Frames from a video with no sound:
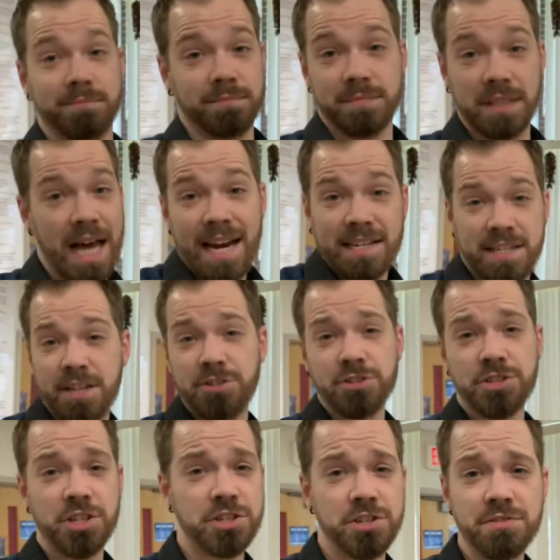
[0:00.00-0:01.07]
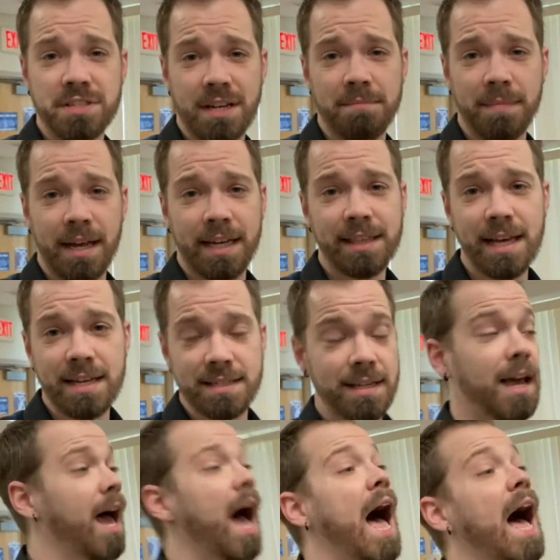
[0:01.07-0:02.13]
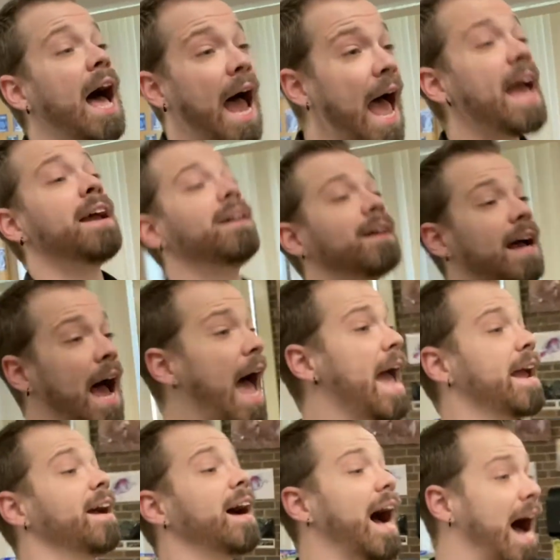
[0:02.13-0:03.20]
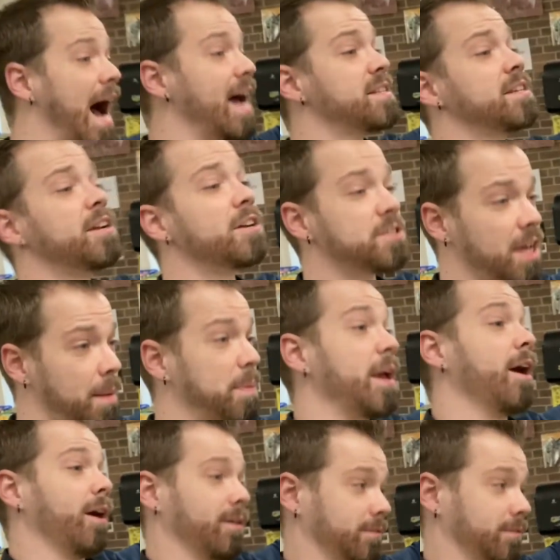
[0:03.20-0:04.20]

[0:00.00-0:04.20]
A lot of teachers just do something like this. Hey, eyes and ears up here.